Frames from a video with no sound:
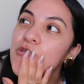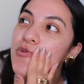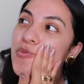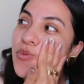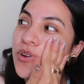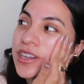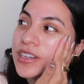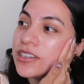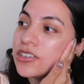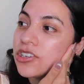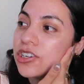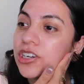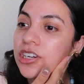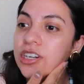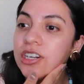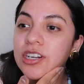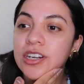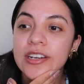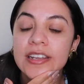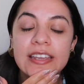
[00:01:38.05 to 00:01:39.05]

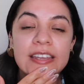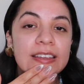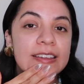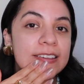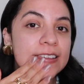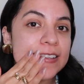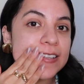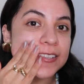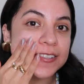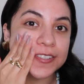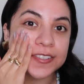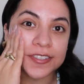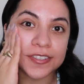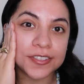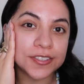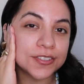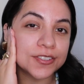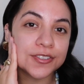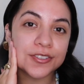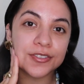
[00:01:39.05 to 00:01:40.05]
Winter
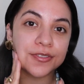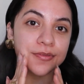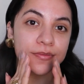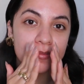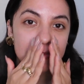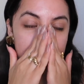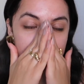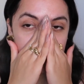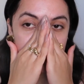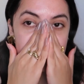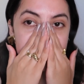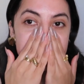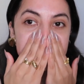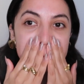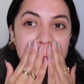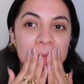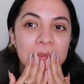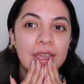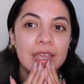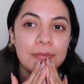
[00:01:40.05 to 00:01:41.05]
is
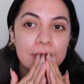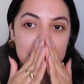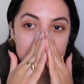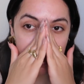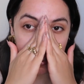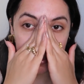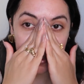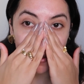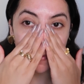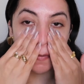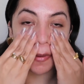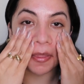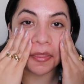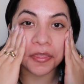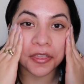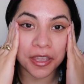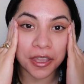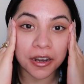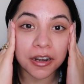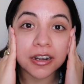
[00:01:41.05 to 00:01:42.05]
maybe like a
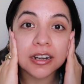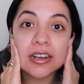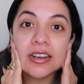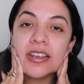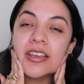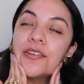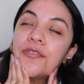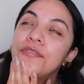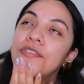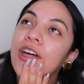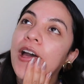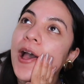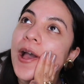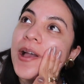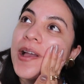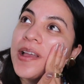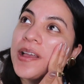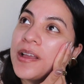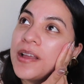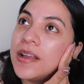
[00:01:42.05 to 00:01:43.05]
month here, if
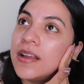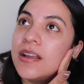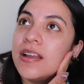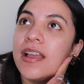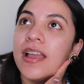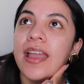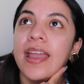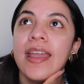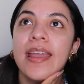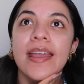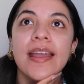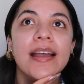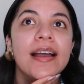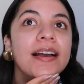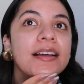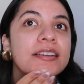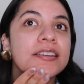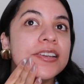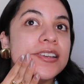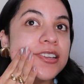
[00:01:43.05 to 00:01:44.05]
that.
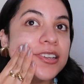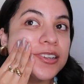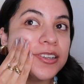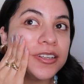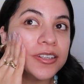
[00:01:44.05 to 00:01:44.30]
And